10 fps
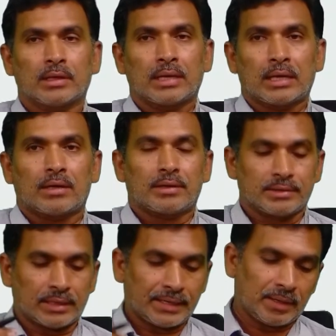
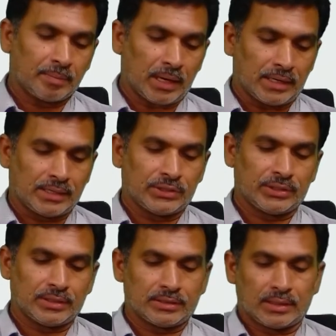resulting
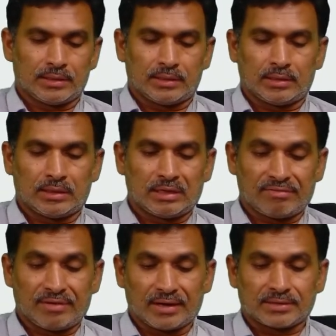partitions and
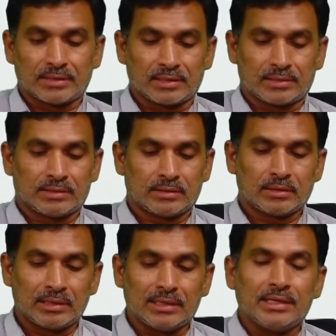reflects the
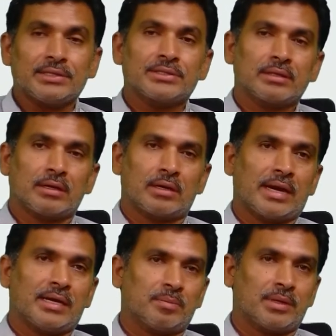least
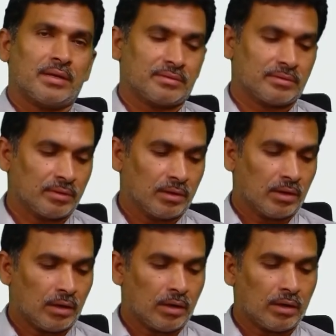randomness
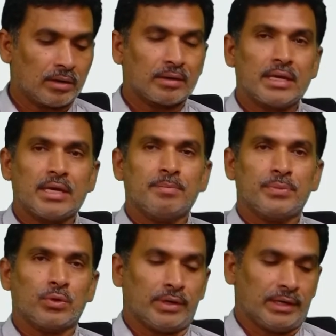or
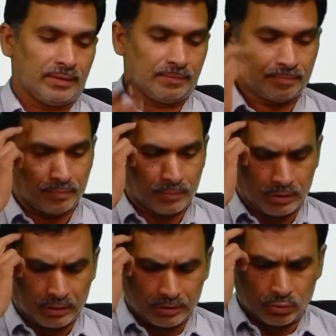impurity
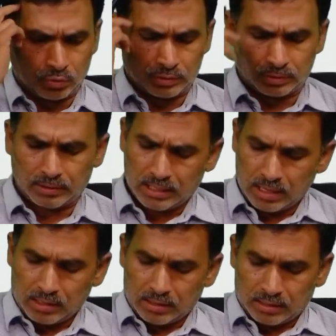in those
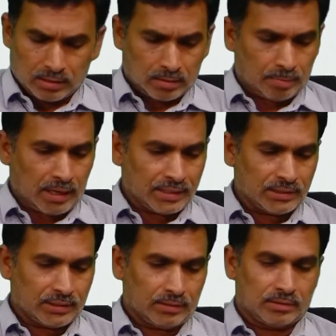
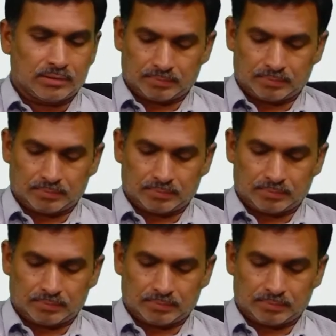partitions.